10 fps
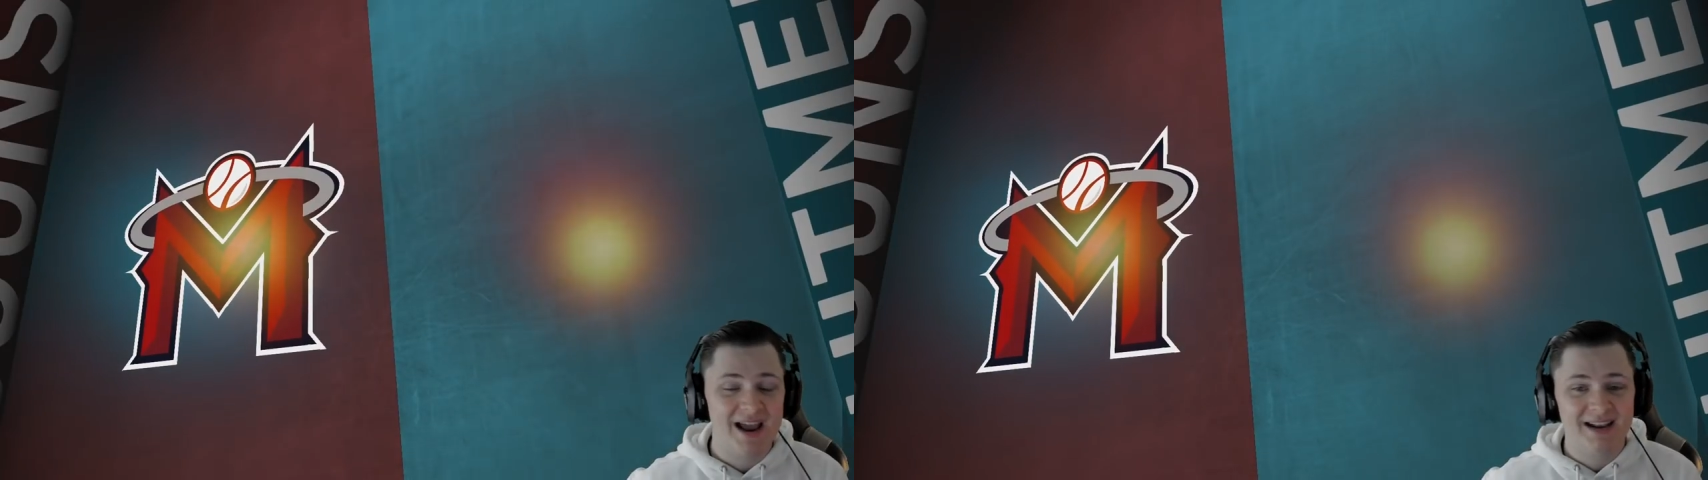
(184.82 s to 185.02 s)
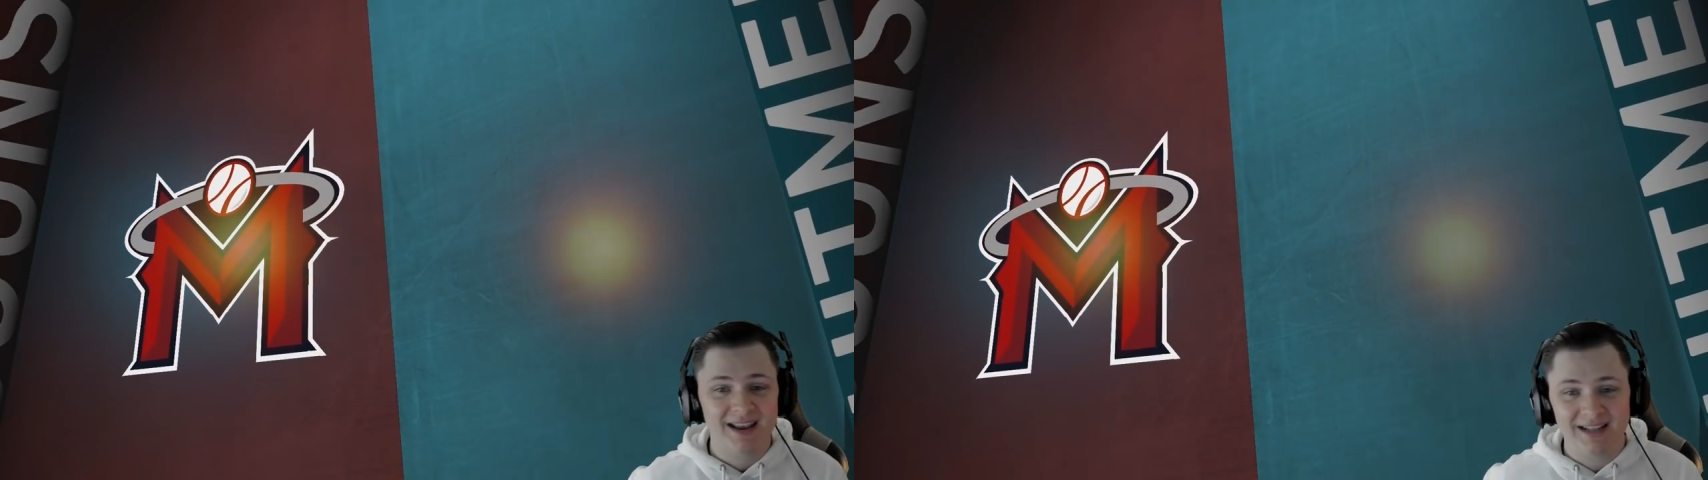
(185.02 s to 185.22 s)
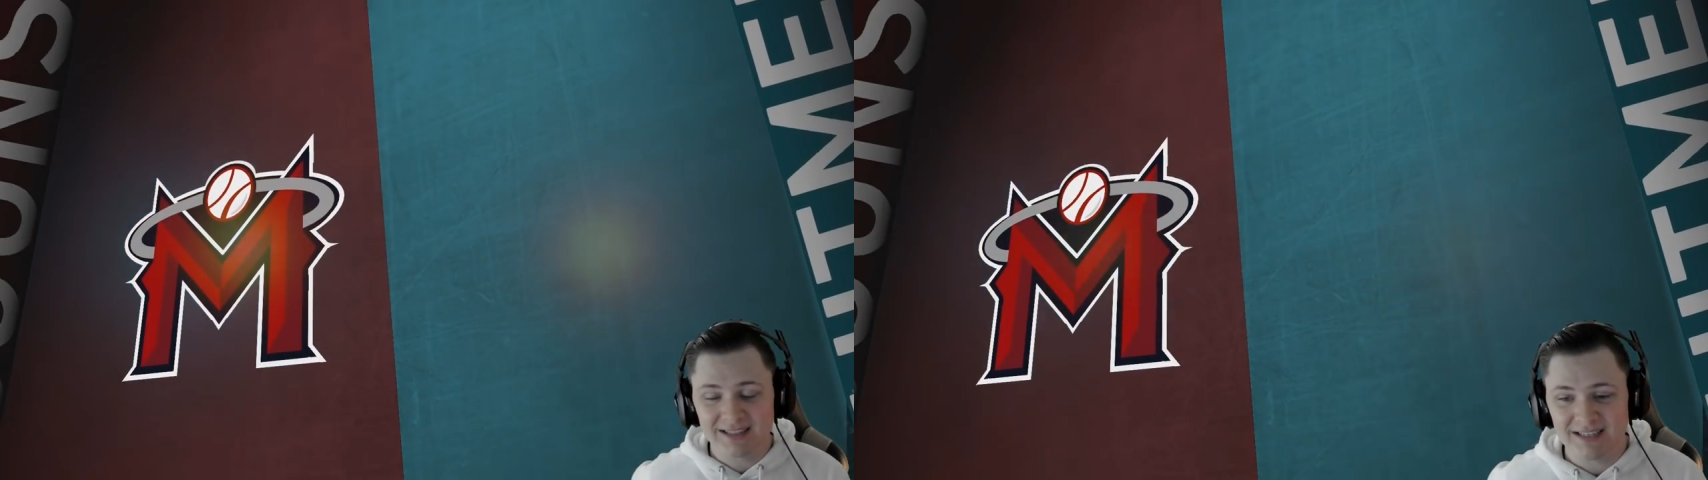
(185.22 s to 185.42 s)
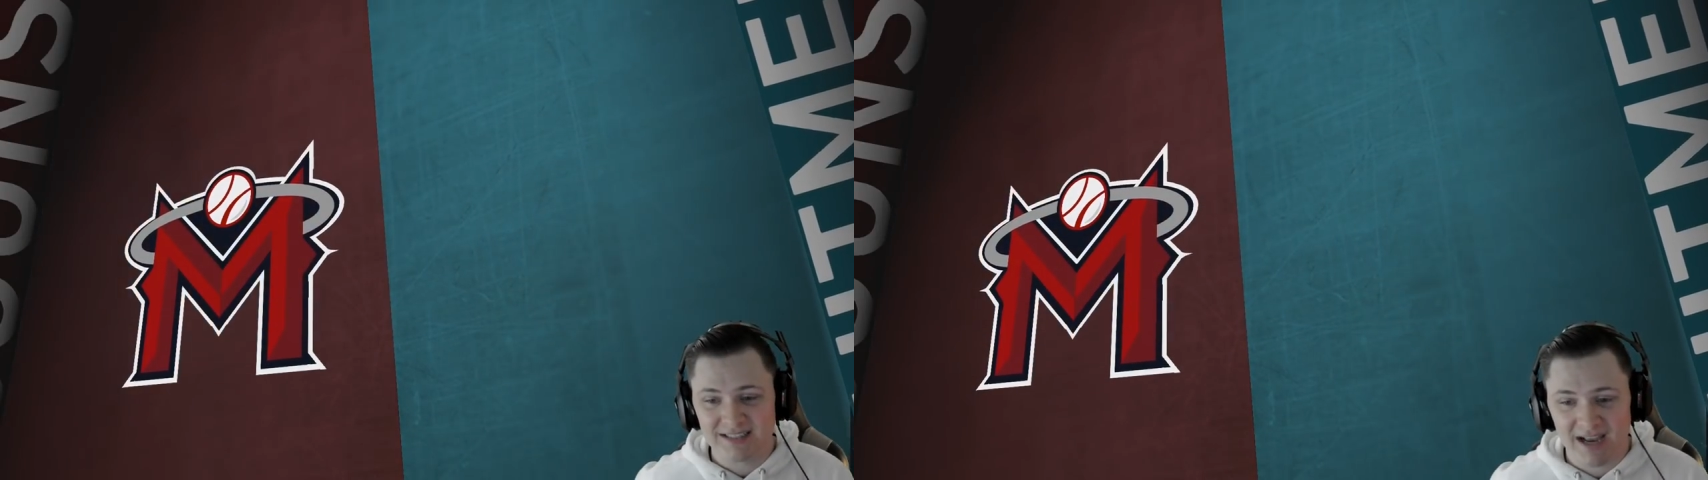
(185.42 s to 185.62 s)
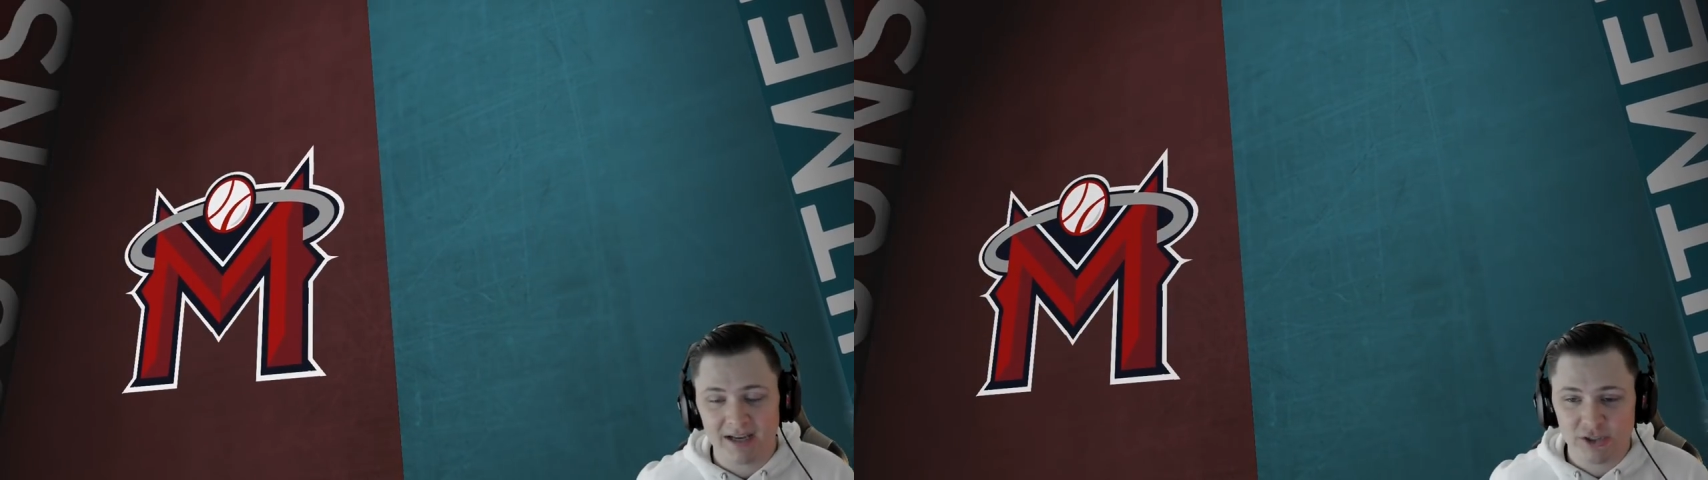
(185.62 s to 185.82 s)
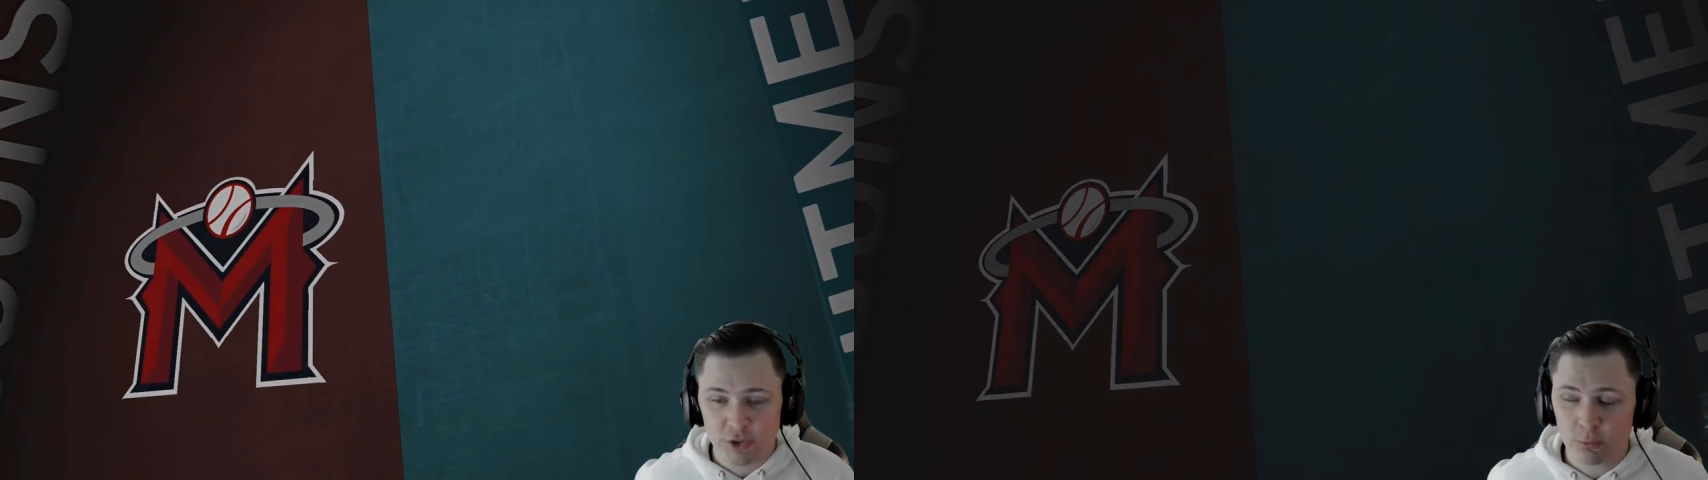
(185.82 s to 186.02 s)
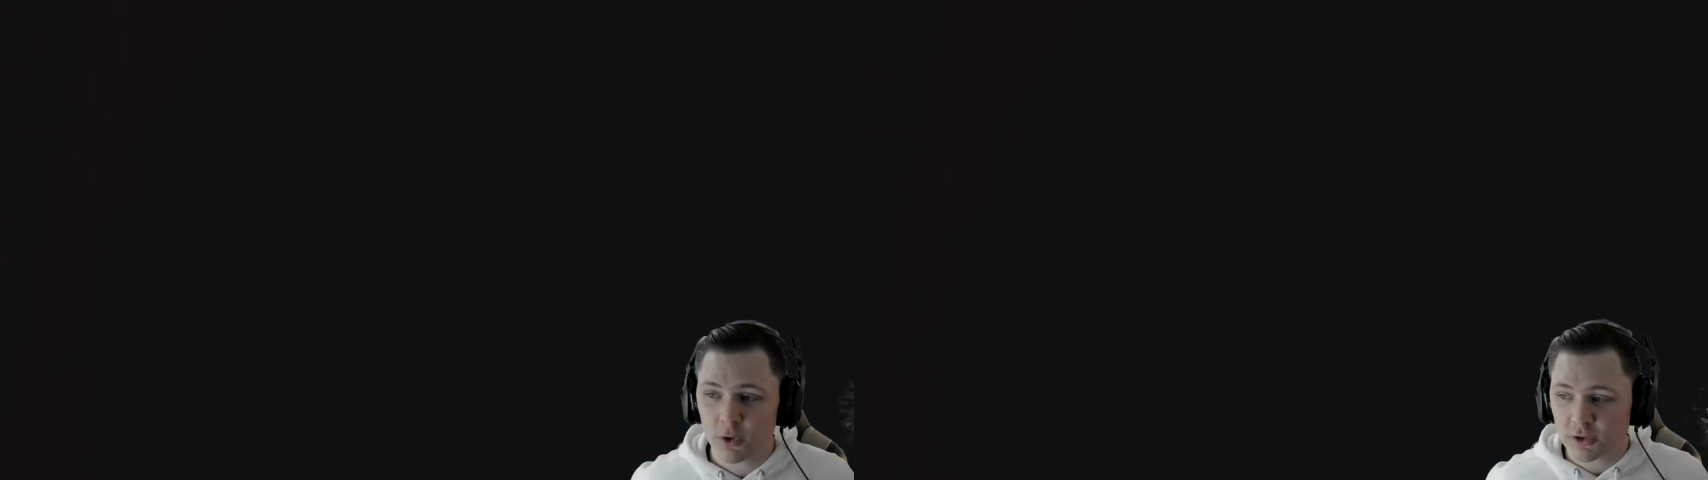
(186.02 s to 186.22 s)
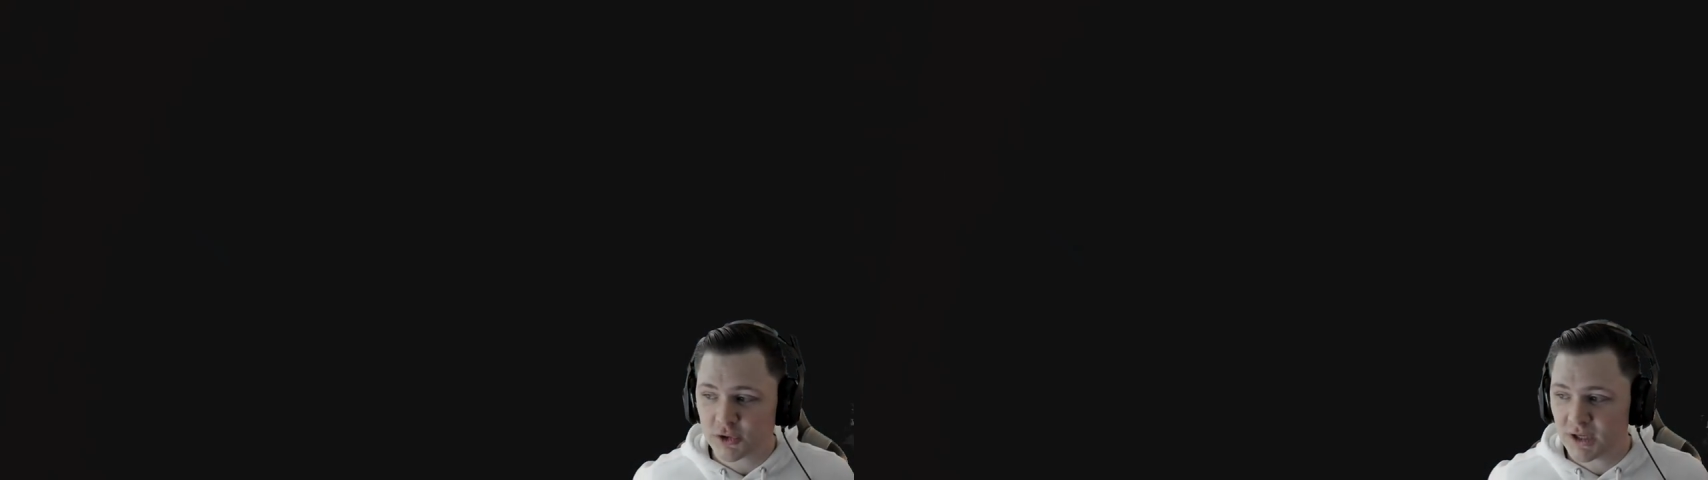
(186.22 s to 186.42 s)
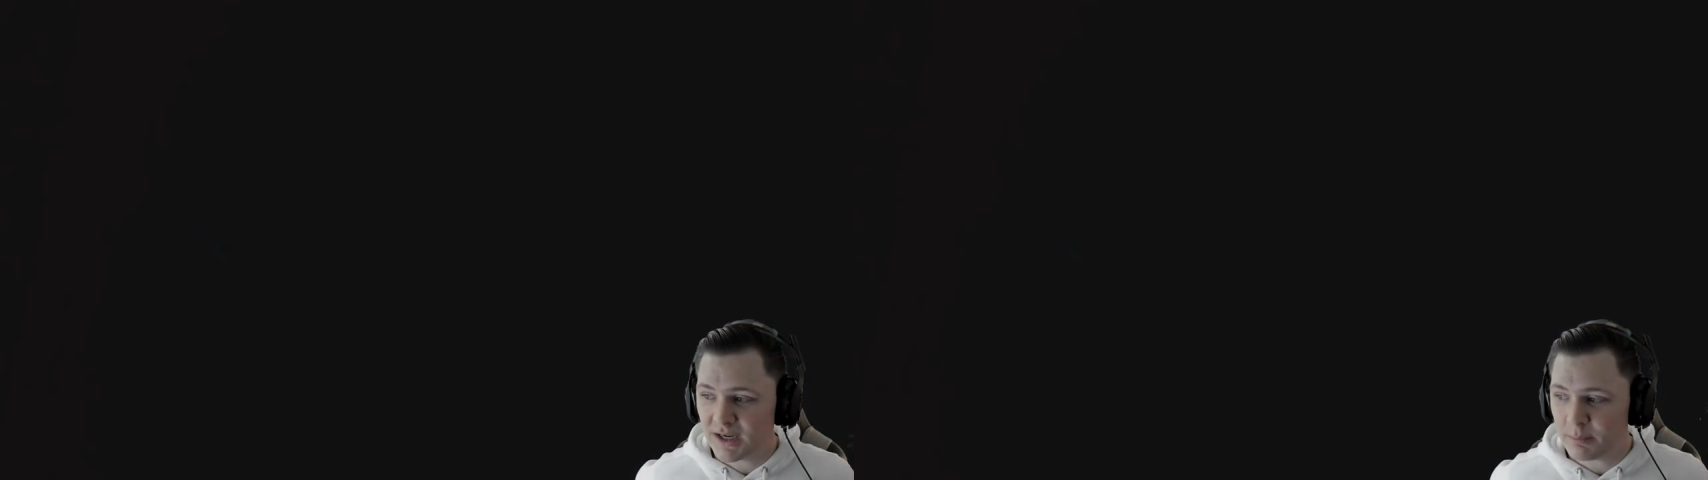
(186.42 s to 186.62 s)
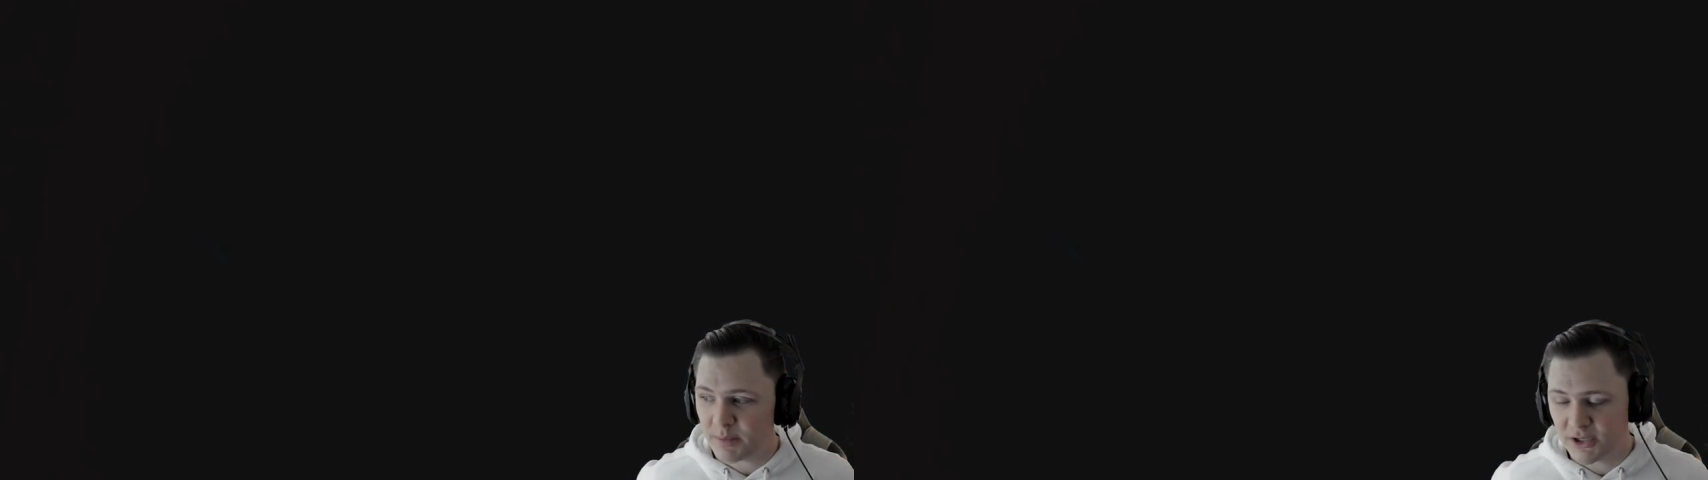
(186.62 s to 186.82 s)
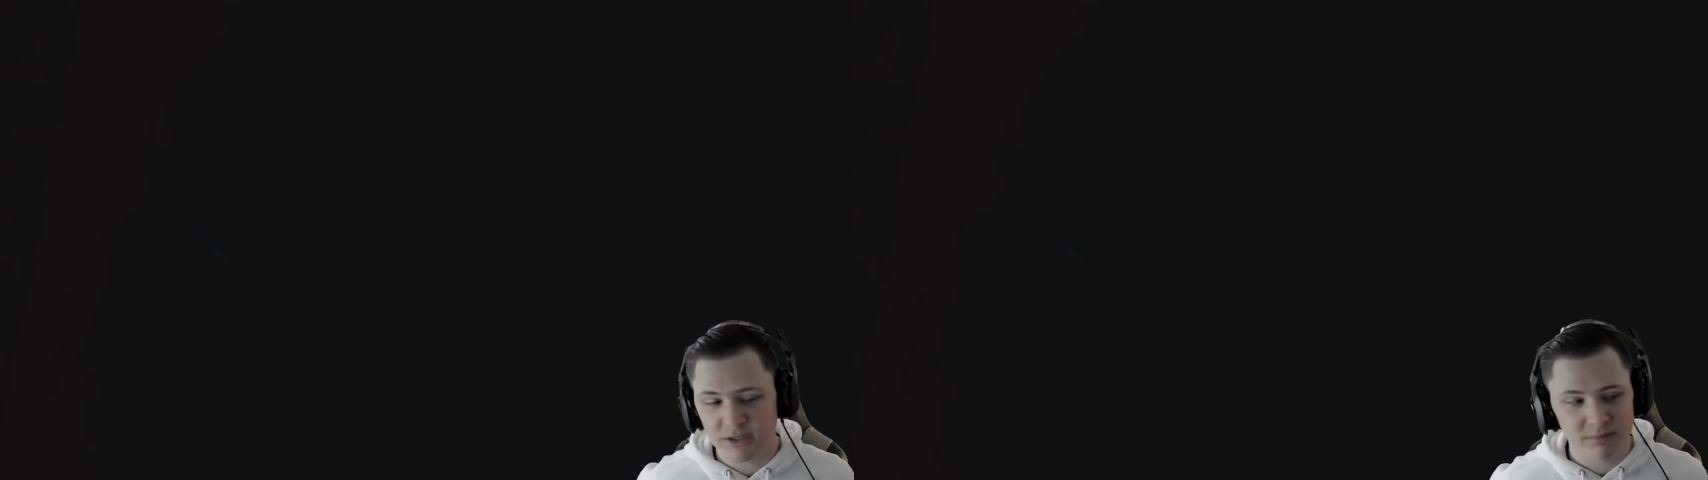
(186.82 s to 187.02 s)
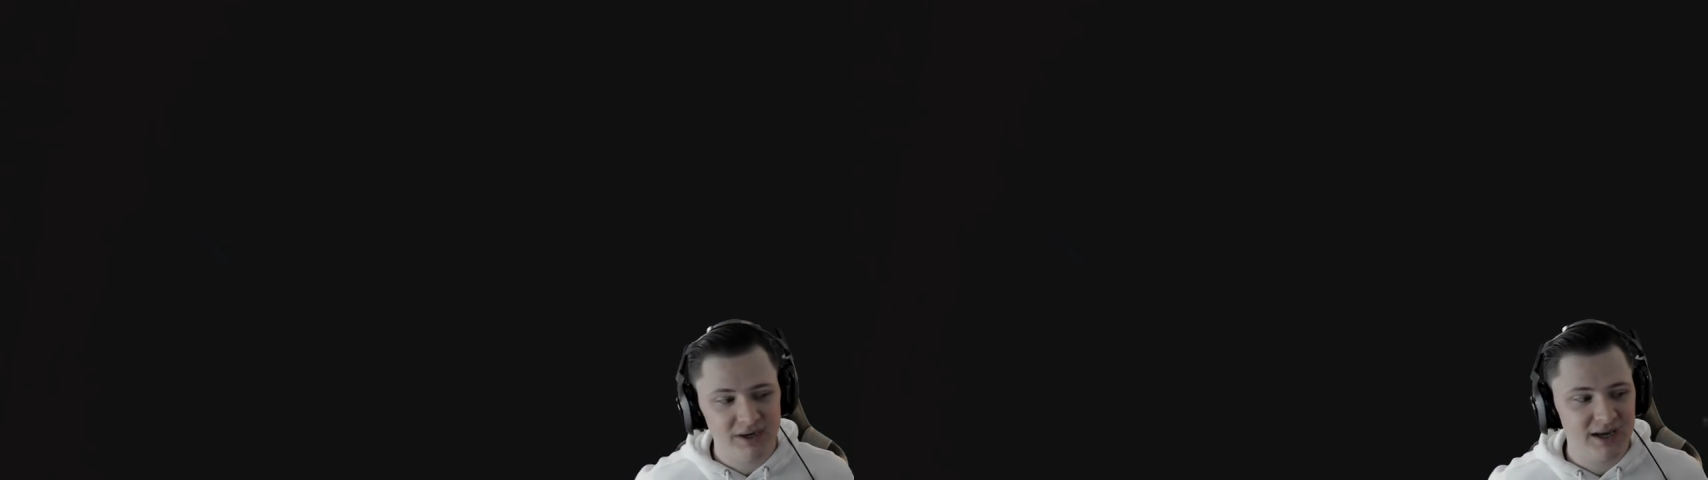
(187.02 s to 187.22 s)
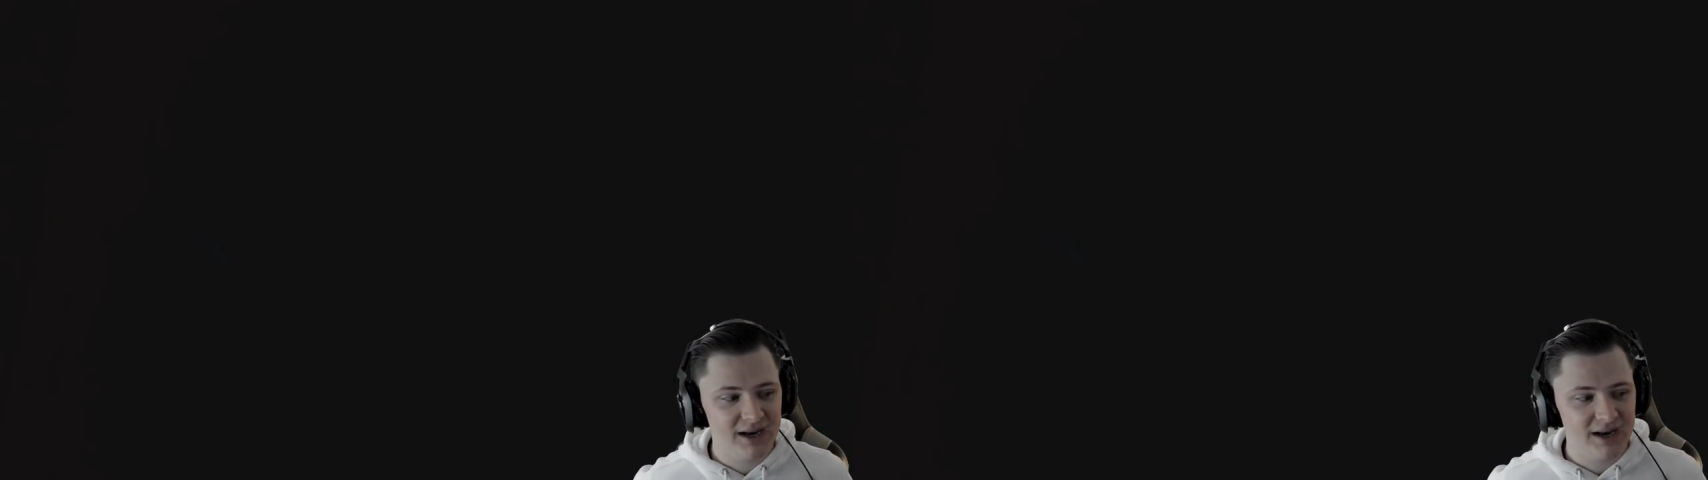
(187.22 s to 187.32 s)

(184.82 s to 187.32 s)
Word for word: at least. I assume we're also going to get pitching, but again,